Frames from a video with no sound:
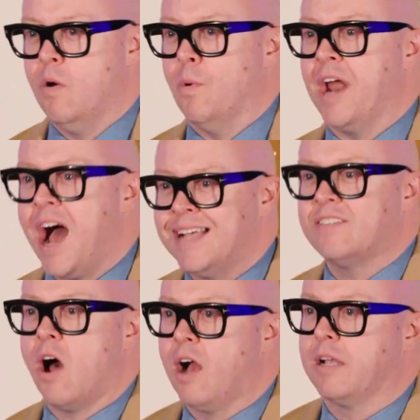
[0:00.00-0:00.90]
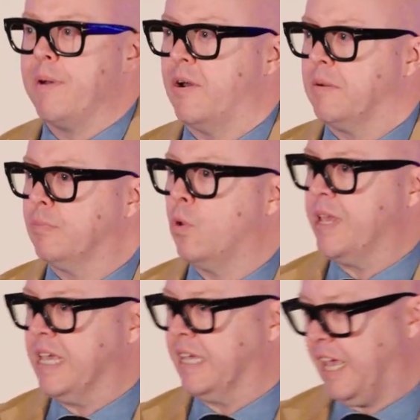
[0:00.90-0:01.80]
when I talk about
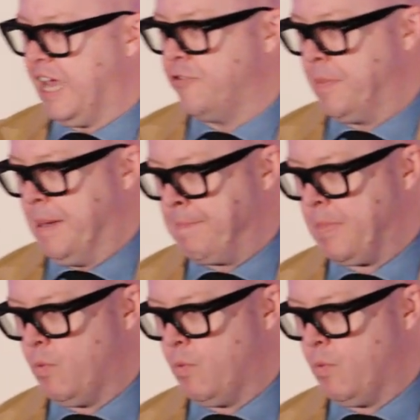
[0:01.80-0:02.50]
employee engagement,